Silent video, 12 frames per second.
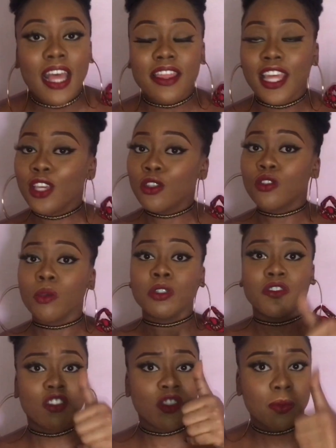Thank you so much
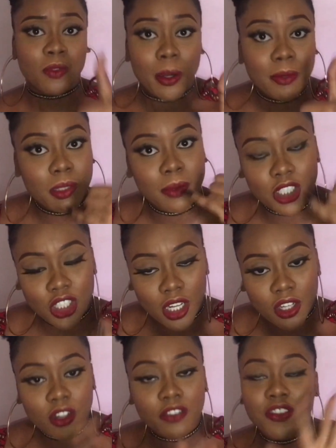for subscribing to my
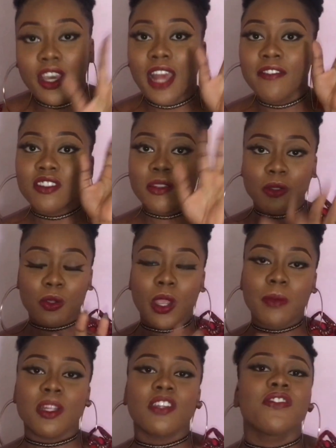channel. If you have
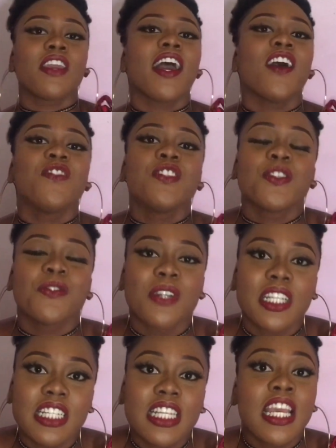subscribed, and if you haven't
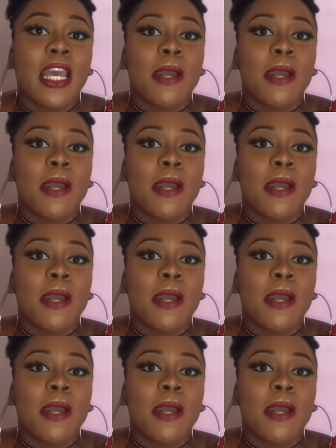already,